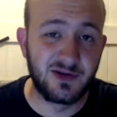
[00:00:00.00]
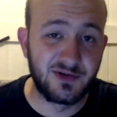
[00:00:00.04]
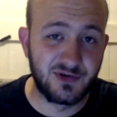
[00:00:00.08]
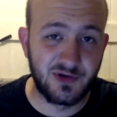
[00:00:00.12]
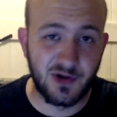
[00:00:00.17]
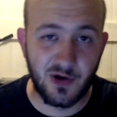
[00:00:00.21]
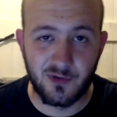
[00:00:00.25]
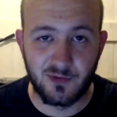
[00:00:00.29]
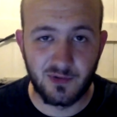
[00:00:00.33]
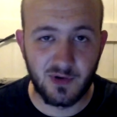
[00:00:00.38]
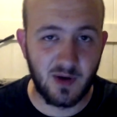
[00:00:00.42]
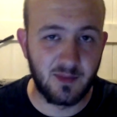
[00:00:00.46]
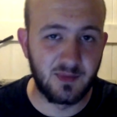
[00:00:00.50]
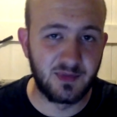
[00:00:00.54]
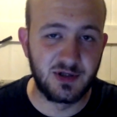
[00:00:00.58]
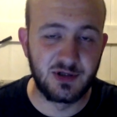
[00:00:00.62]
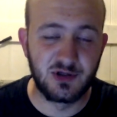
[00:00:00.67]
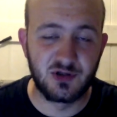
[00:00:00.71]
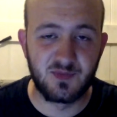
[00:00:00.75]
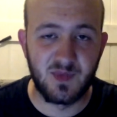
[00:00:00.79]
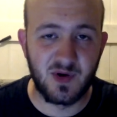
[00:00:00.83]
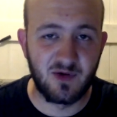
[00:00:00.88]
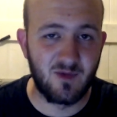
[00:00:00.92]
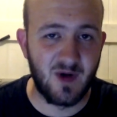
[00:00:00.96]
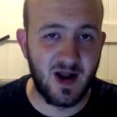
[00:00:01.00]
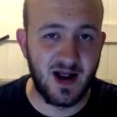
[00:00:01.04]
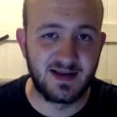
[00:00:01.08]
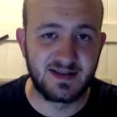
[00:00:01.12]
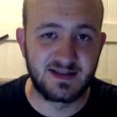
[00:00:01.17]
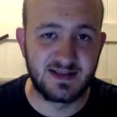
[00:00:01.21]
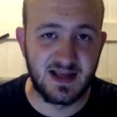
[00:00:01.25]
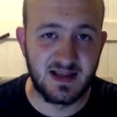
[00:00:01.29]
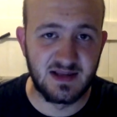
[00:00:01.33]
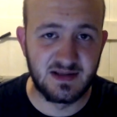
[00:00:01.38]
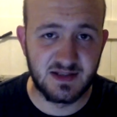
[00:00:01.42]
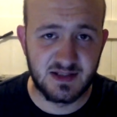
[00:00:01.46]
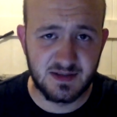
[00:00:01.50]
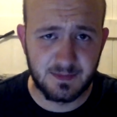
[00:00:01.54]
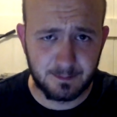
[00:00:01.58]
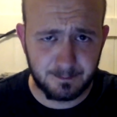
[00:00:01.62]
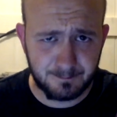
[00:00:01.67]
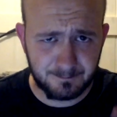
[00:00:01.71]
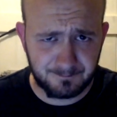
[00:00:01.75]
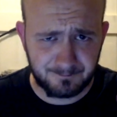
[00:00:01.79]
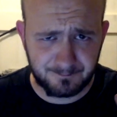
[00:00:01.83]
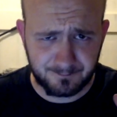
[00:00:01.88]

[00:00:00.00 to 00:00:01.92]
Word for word: I don't, I'm going to use my rare sense